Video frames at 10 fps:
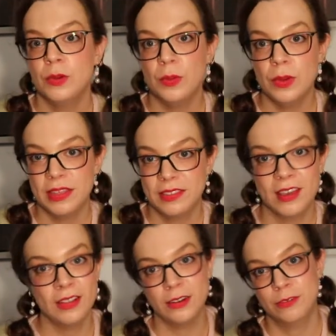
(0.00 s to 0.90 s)
with
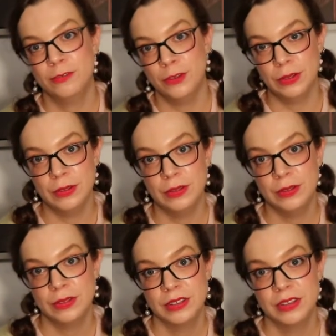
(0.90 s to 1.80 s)
colorful